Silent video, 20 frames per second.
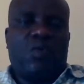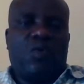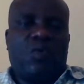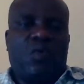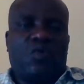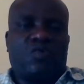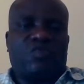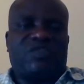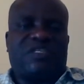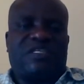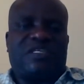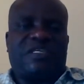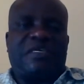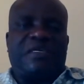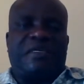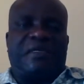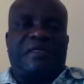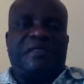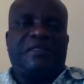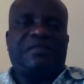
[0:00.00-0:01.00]
was
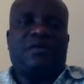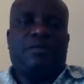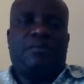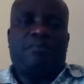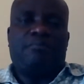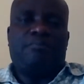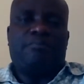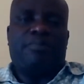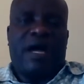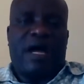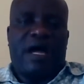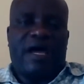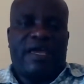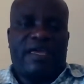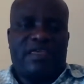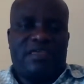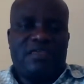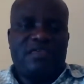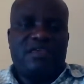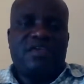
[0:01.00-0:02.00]
killed by
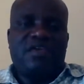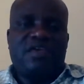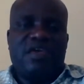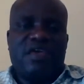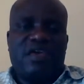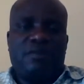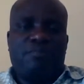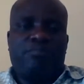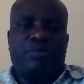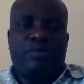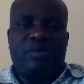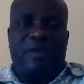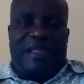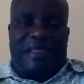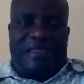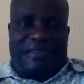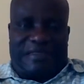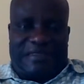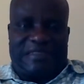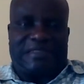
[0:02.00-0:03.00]
a
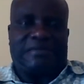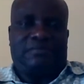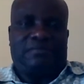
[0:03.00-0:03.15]
bullet.